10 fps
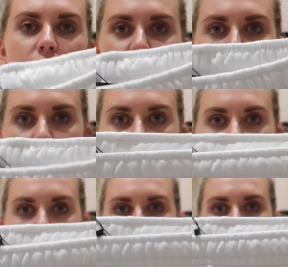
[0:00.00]
nice
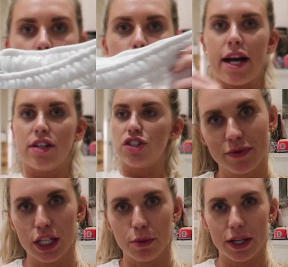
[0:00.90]
stretchy waistband.
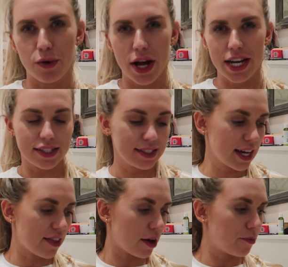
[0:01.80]
They could be quite nice
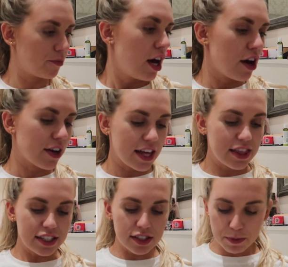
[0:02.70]
together. Okay,
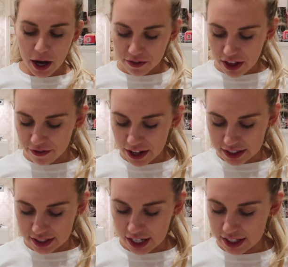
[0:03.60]
this is part of their
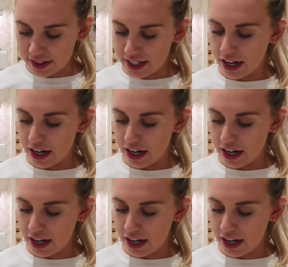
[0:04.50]
Valentine's